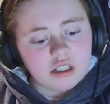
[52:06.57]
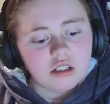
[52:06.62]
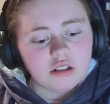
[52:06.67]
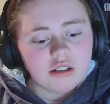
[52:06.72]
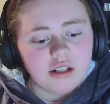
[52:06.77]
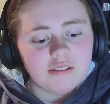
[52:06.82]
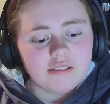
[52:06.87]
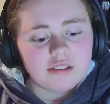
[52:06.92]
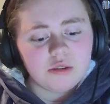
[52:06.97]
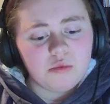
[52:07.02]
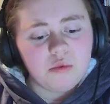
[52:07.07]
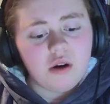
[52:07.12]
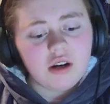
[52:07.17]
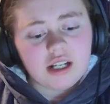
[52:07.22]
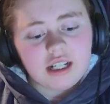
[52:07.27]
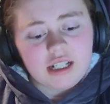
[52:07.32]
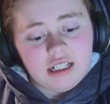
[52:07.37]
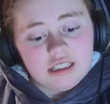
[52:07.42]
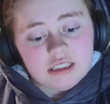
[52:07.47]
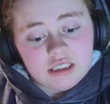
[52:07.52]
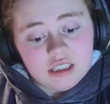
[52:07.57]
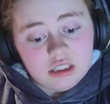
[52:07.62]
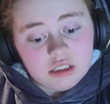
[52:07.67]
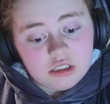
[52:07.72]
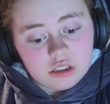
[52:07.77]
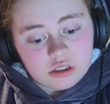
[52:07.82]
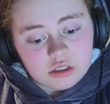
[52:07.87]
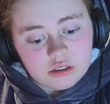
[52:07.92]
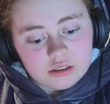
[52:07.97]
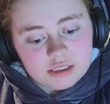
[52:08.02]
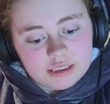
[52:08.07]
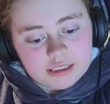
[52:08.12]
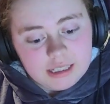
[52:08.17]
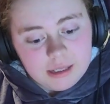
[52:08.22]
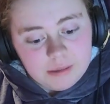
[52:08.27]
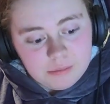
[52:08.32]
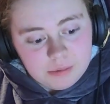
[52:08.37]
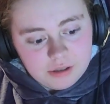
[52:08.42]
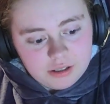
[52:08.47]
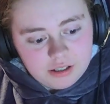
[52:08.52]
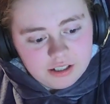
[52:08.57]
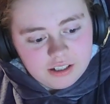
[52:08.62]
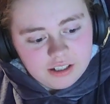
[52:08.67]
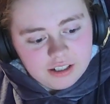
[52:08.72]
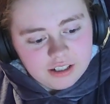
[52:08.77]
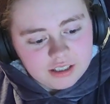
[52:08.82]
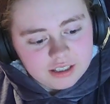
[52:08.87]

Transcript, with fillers: You don't have to walk into the jungle city, boy.